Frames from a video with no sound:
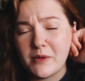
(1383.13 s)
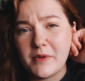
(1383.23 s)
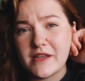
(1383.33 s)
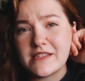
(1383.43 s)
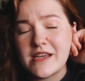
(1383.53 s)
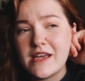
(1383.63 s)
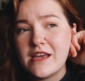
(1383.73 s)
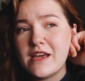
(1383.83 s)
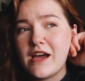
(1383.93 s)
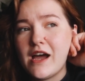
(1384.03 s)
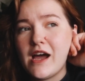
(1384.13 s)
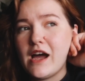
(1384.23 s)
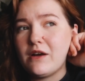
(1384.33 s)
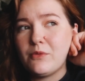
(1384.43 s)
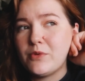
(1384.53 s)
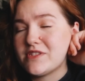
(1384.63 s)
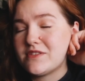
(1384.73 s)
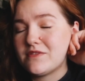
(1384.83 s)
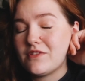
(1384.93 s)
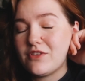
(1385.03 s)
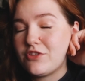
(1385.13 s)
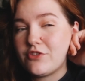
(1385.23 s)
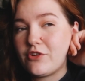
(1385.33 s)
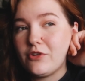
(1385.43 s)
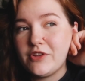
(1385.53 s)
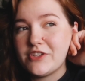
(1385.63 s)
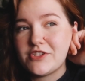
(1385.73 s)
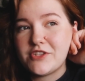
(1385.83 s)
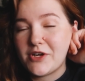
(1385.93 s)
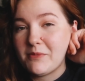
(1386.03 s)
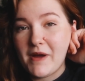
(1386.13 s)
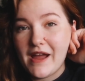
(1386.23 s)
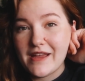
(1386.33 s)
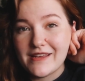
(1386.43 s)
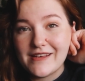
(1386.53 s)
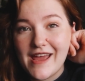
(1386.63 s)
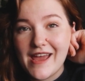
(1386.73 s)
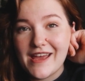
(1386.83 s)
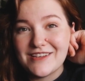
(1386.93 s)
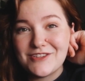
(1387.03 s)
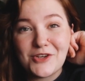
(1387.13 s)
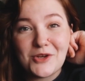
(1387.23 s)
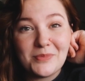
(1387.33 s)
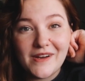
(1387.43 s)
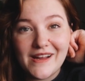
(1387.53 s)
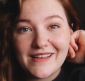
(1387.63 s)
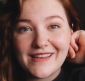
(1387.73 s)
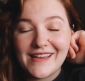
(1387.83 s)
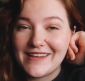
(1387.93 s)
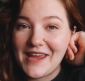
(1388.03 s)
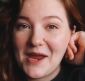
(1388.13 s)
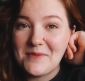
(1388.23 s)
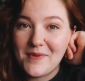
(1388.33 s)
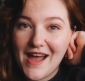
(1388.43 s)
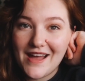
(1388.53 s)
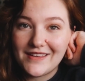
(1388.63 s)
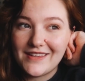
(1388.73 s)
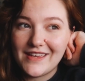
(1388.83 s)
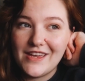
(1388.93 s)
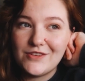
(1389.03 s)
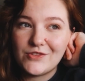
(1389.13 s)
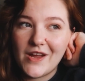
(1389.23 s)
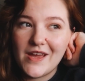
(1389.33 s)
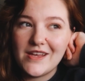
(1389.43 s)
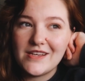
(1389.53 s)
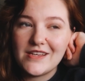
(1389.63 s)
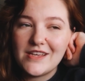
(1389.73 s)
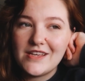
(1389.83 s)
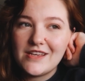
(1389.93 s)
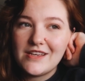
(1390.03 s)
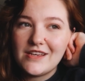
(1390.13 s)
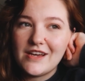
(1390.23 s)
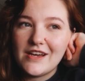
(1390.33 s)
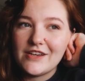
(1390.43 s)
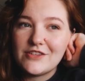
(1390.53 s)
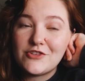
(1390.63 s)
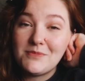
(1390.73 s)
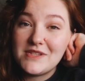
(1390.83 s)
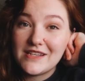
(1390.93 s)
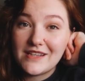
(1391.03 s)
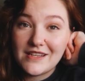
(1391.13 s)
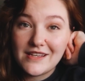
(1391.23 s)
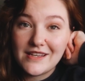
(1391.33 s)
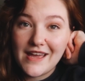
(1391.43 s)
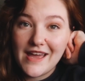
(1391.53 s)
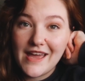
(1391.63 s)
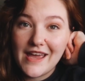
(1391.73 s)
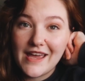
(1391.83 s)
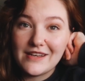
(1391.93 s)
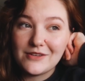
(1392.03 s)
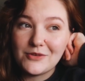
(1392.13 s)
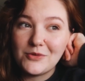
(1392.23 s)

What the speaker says: but was thoroughly disturbed by it and took a break and came back and read Triptych and